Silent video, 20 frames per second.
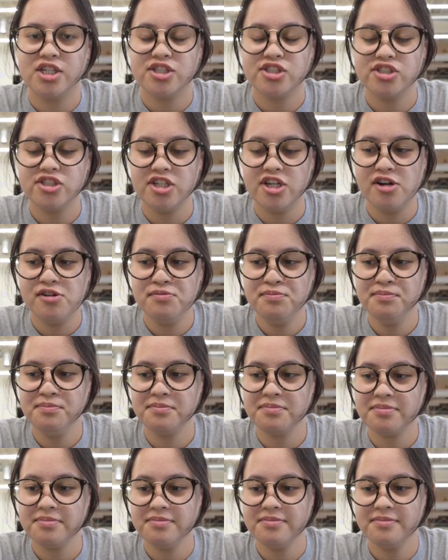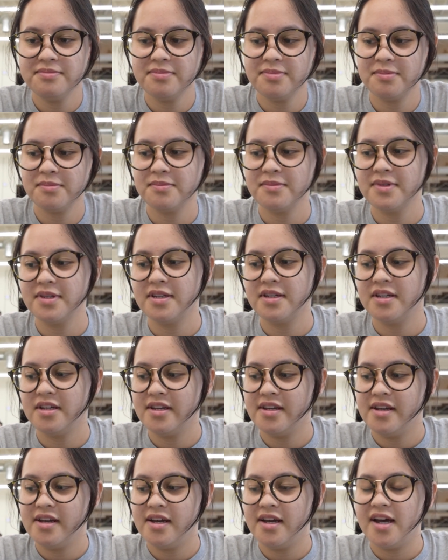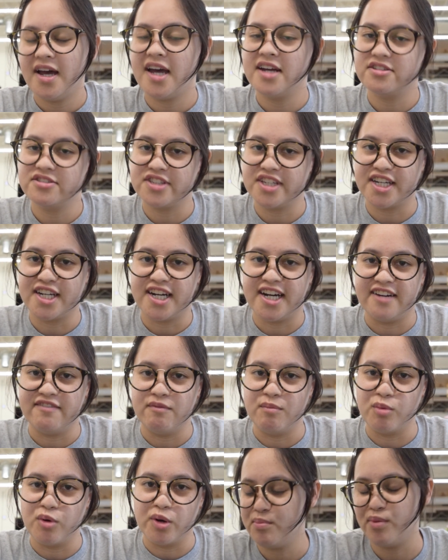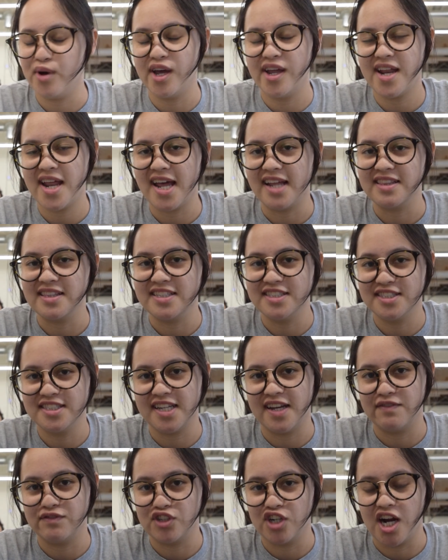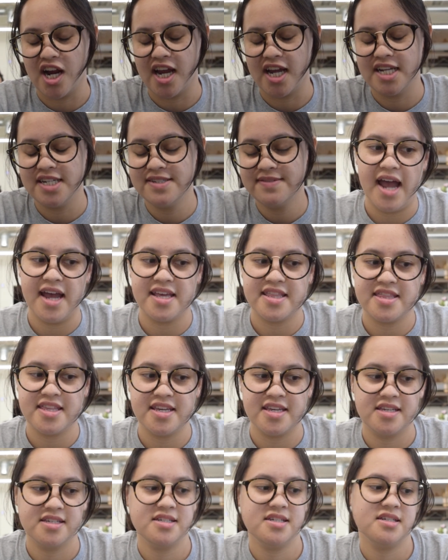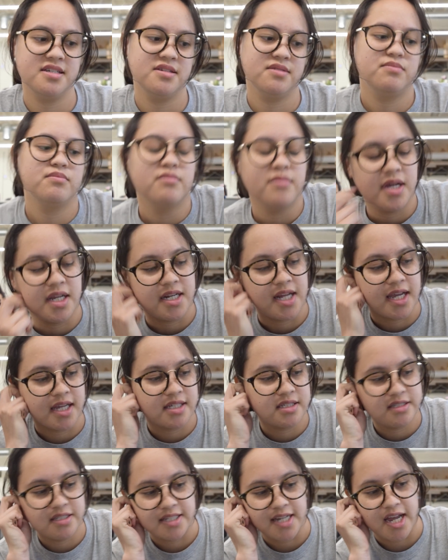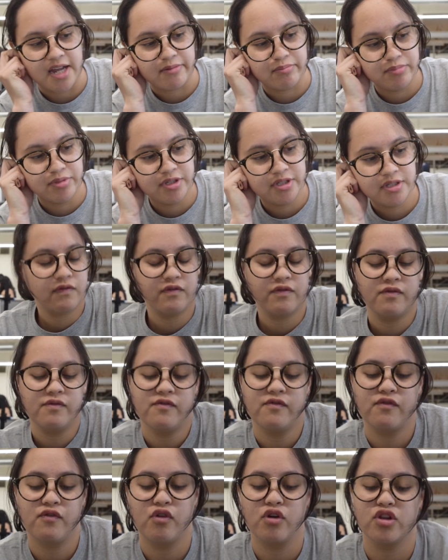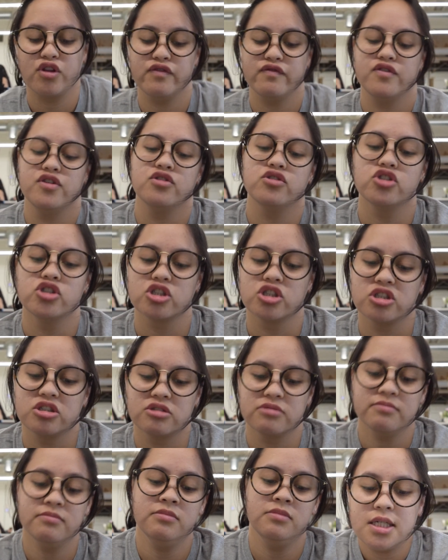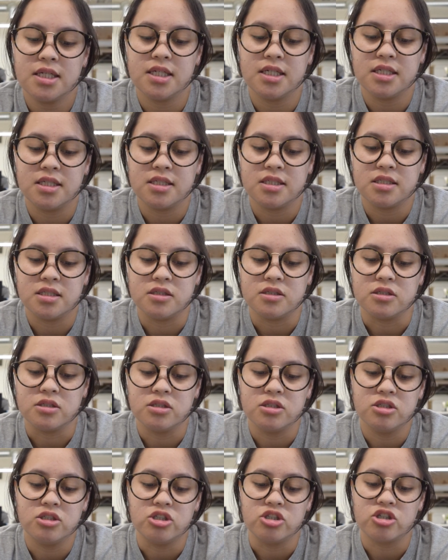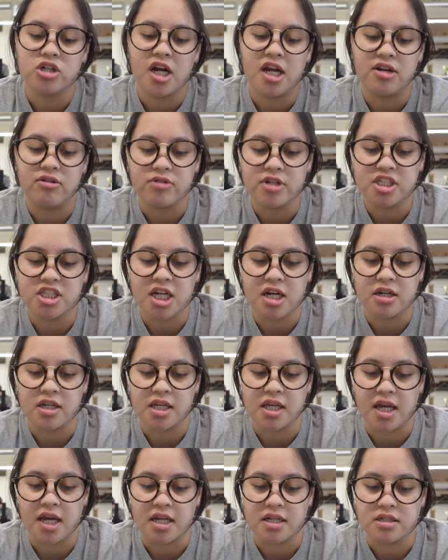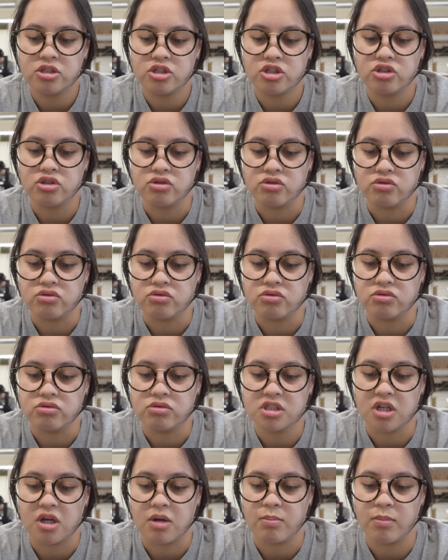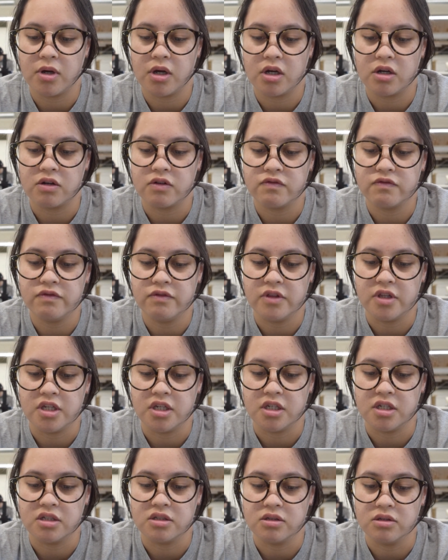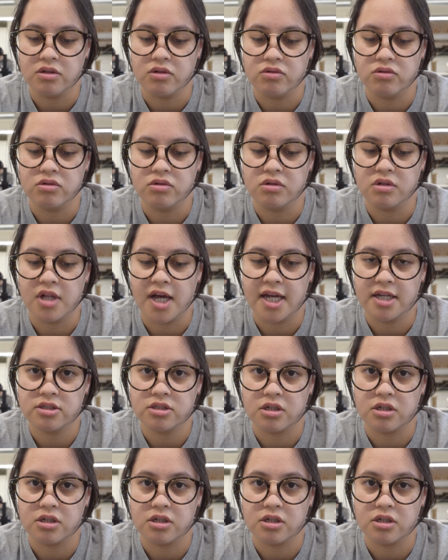So, I don't think I'll have a board, but at least I've tried. I think my next steps for the future is to try and reach out again to some of the local glass